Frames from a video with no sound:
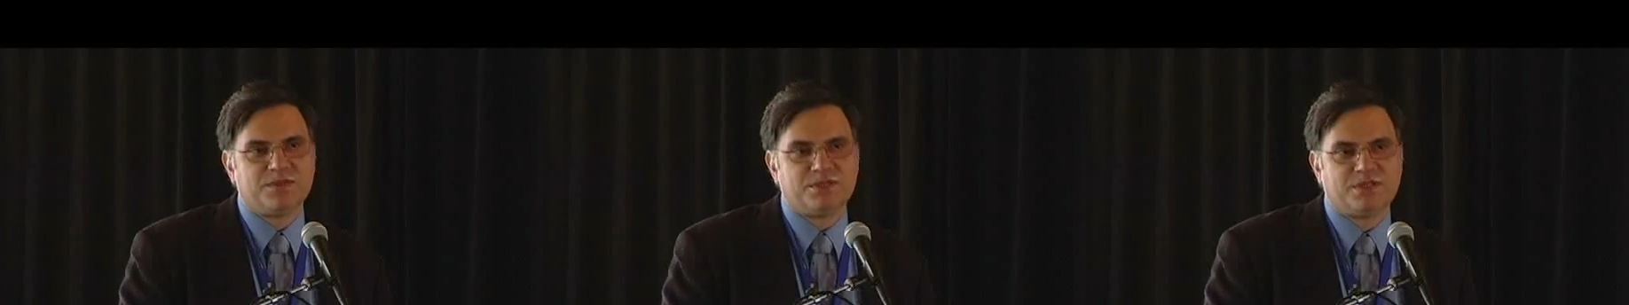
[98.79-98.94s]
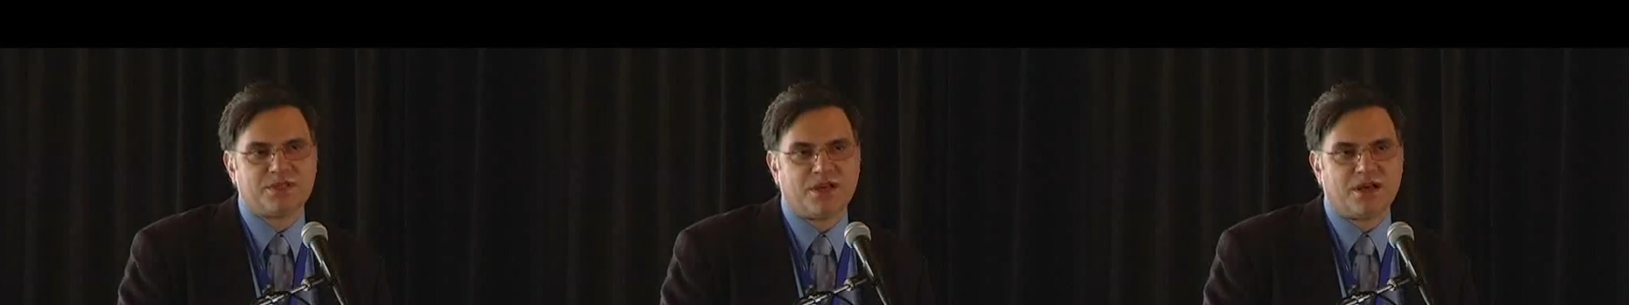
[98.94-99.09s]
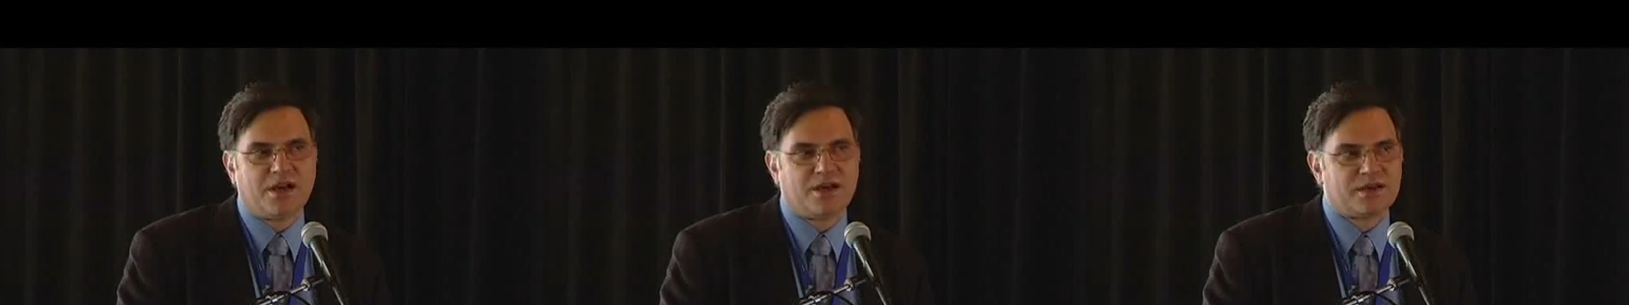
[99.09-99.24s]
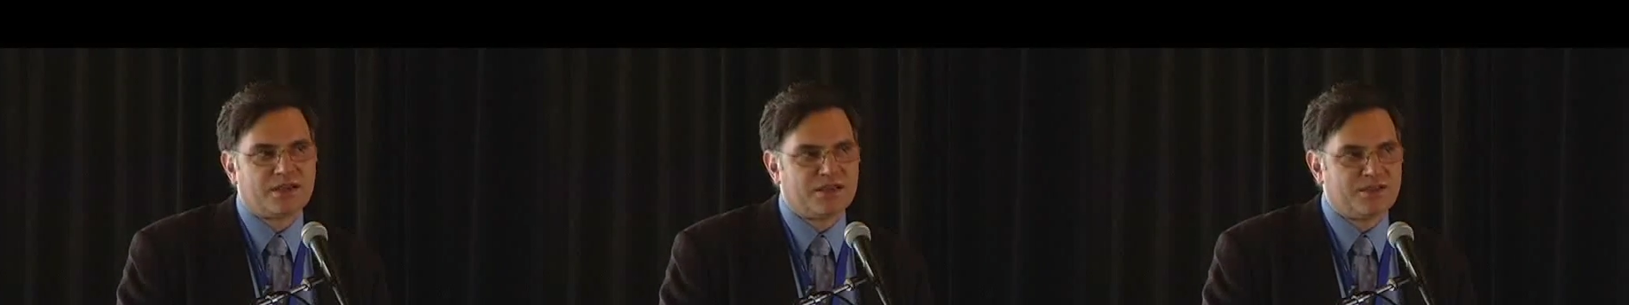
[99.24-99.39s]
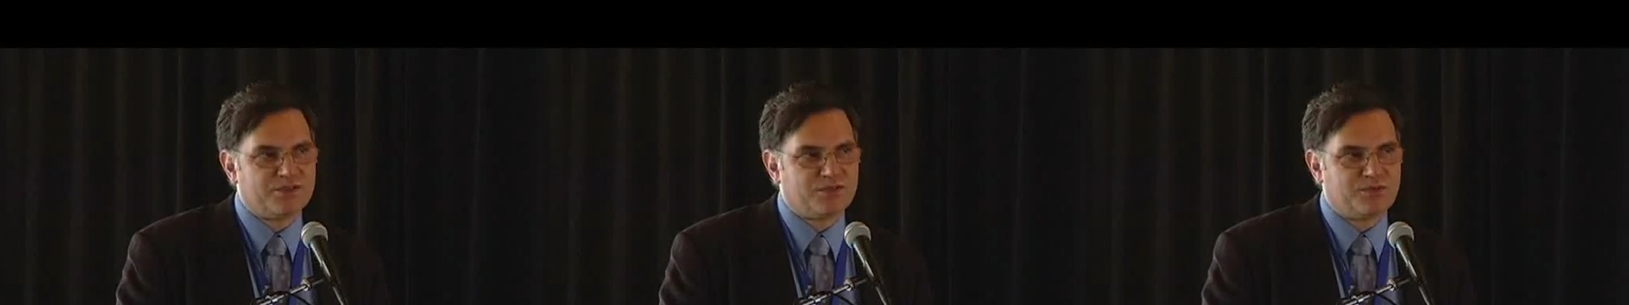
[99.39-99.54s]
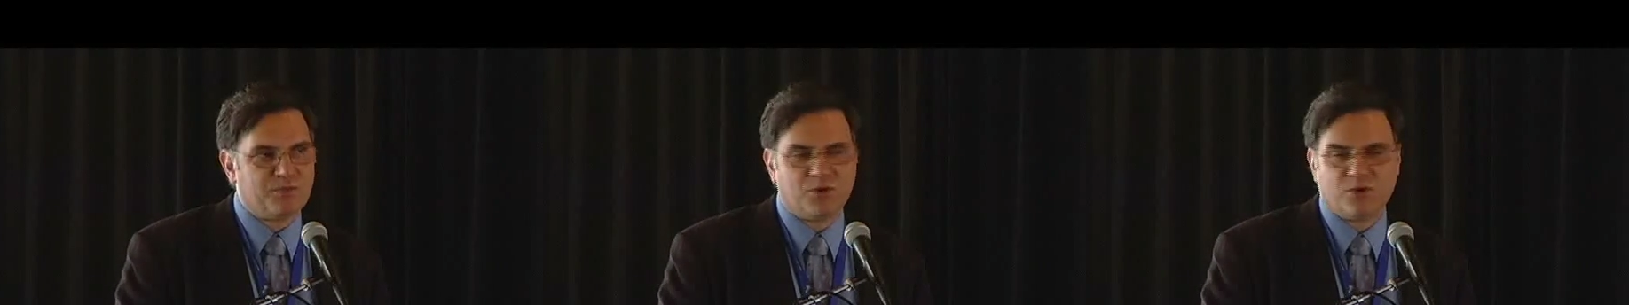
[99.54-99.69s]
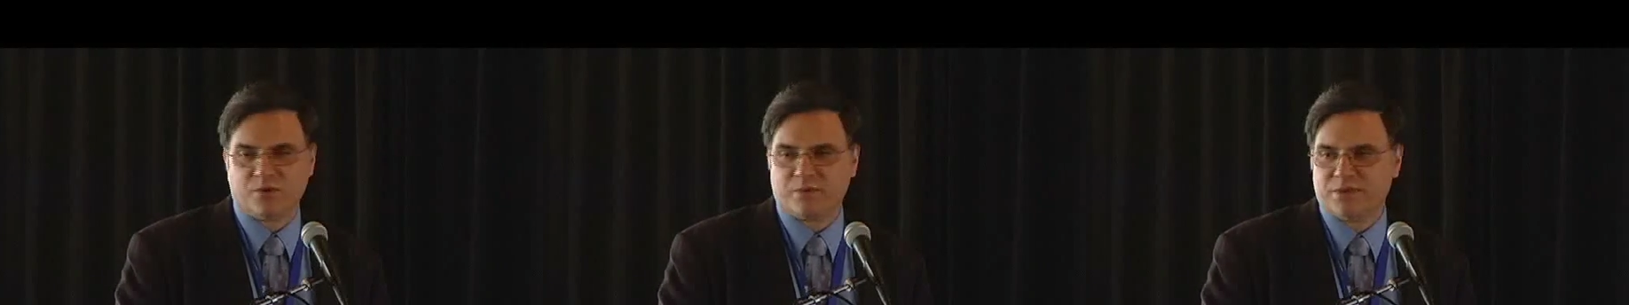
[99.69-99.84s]
to talk
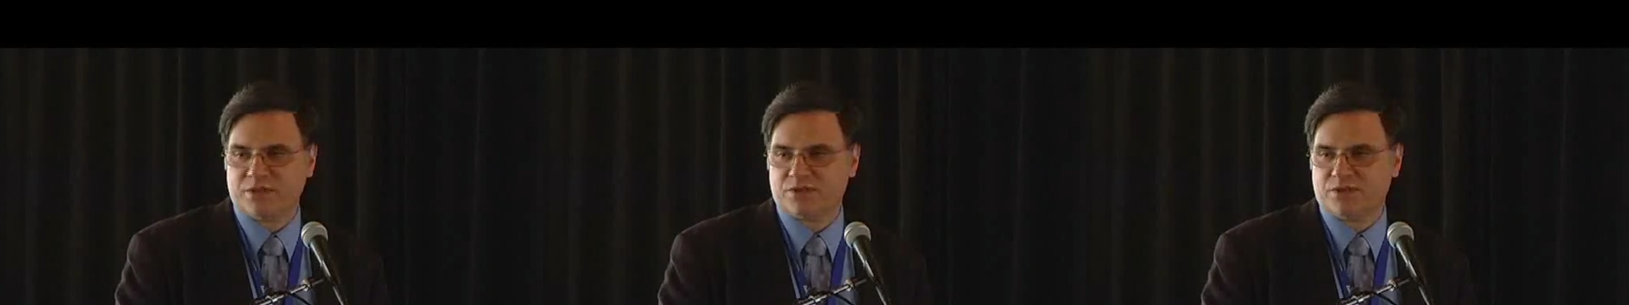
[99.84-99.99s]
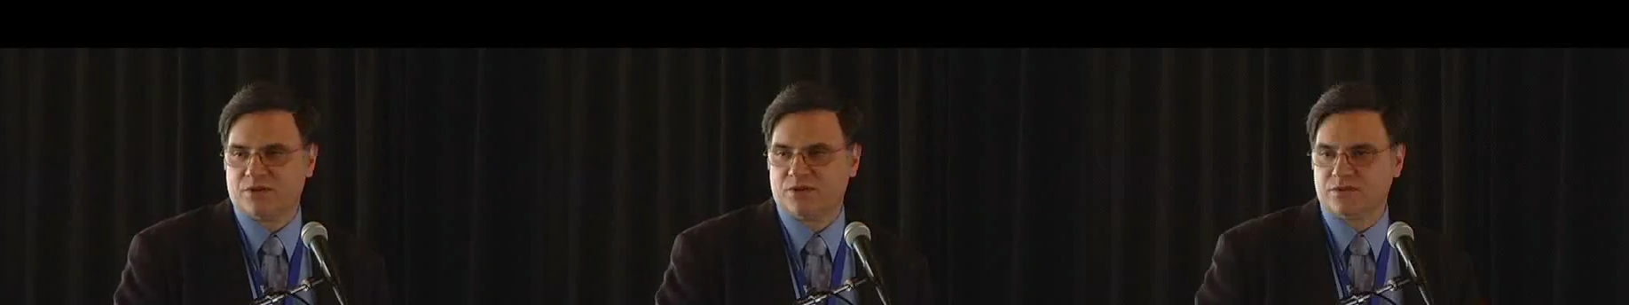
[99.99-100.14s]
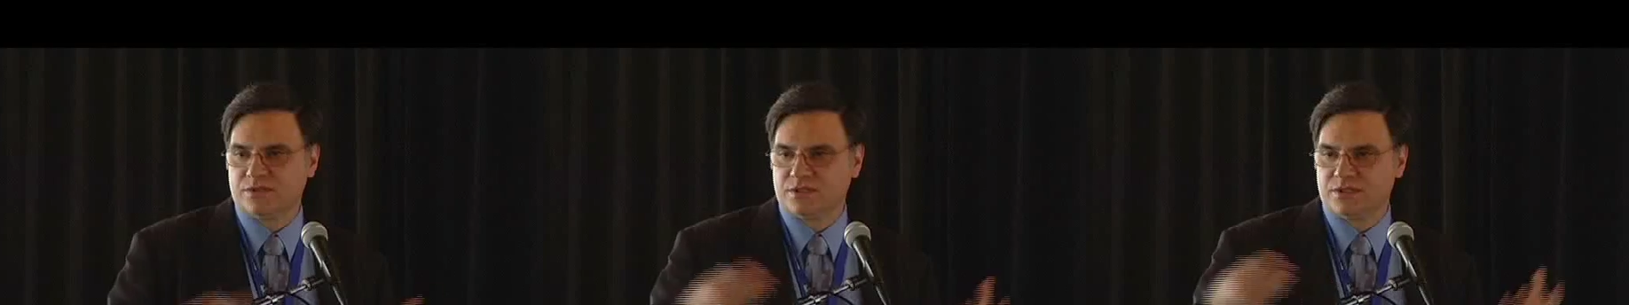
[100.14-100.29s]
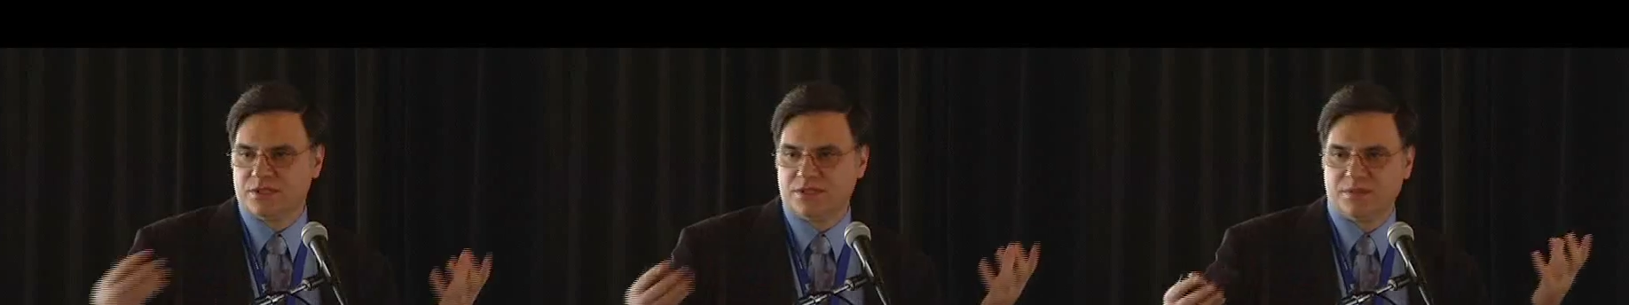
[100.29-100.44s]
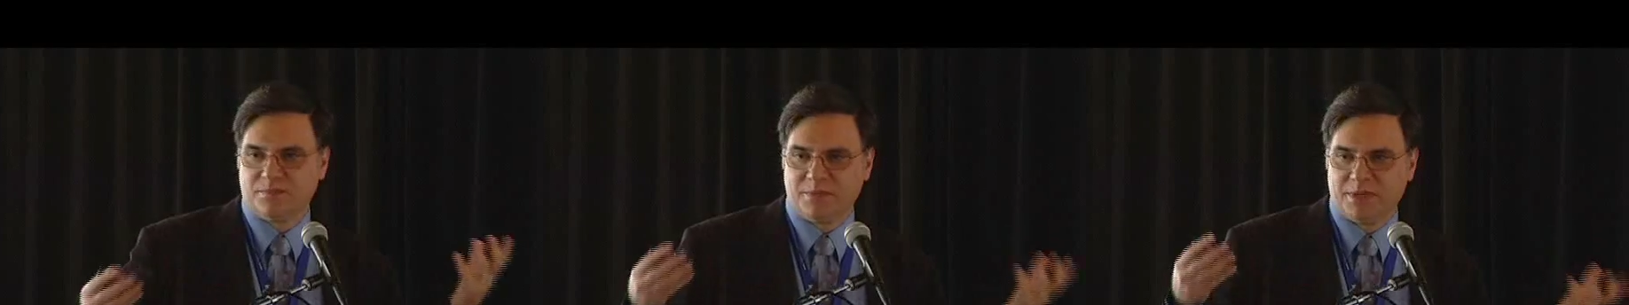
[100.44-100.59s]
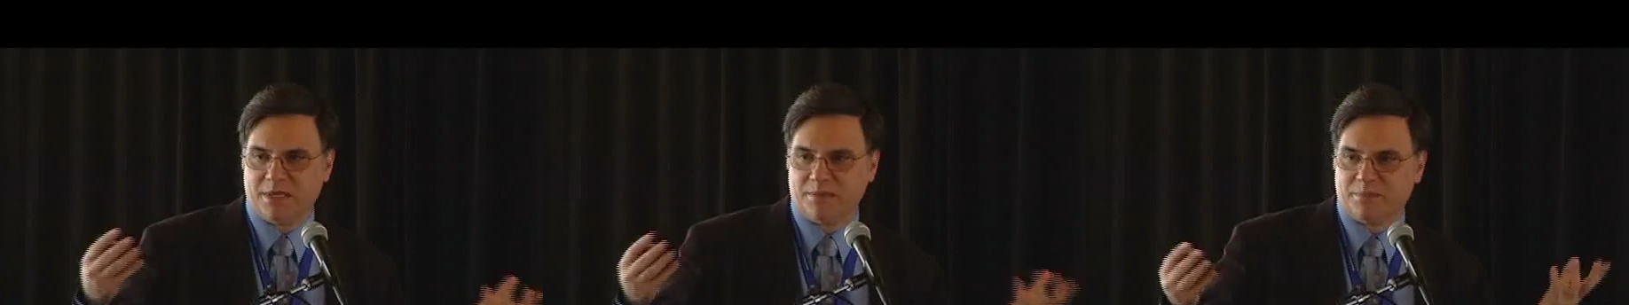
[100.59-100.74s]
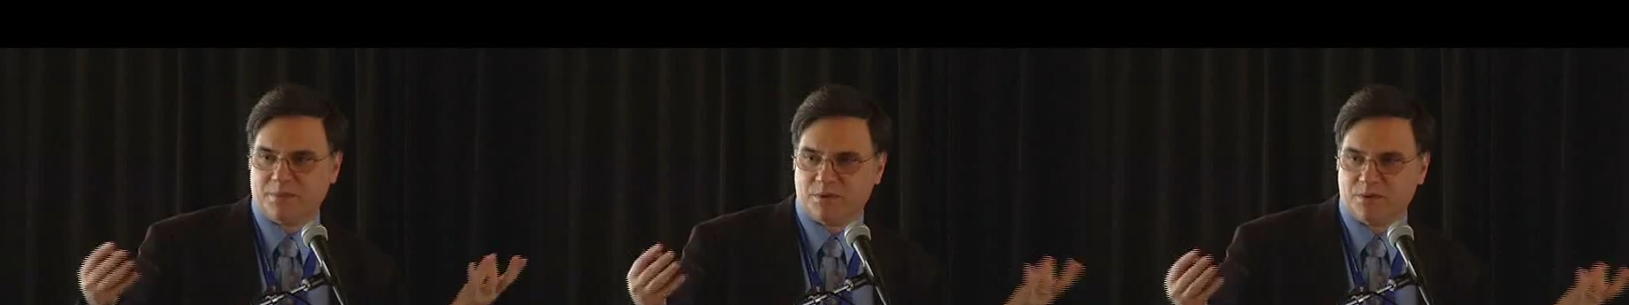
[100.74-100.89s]
gets more results than the
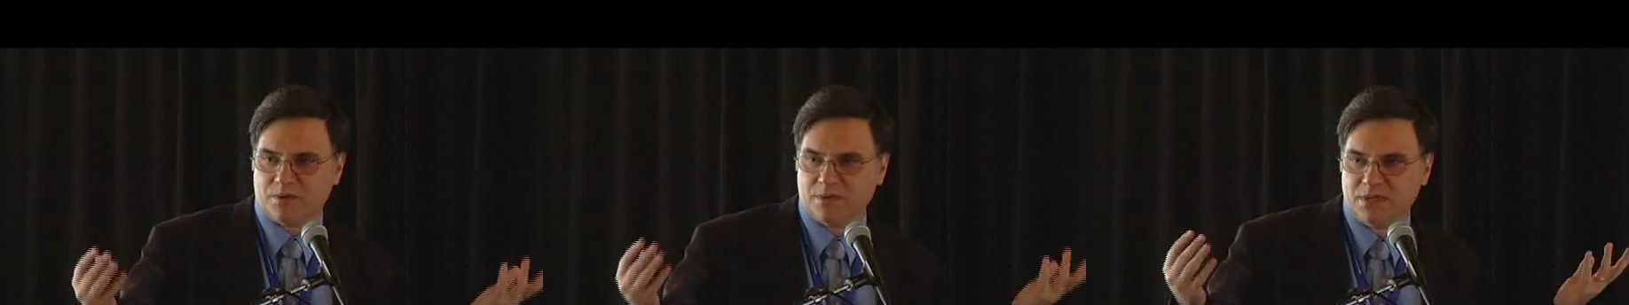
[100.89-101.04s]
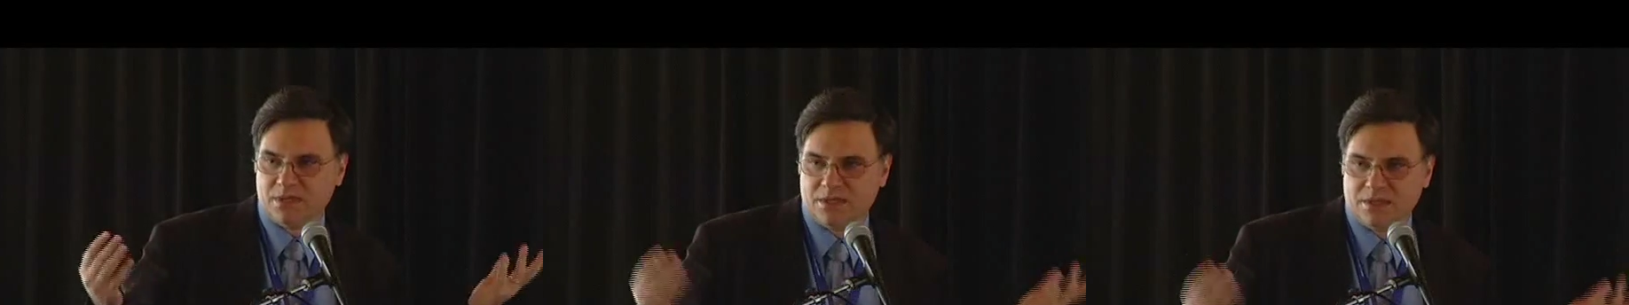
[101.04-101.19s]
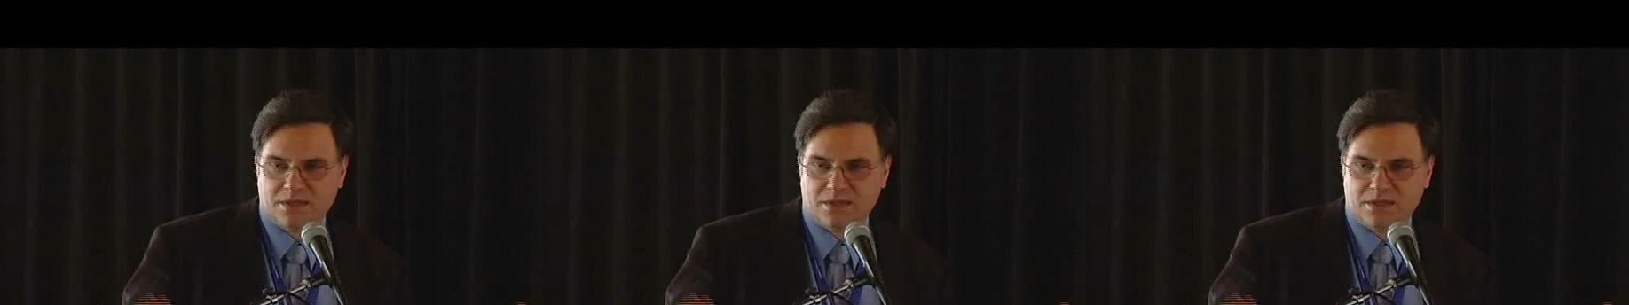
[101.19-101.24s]
people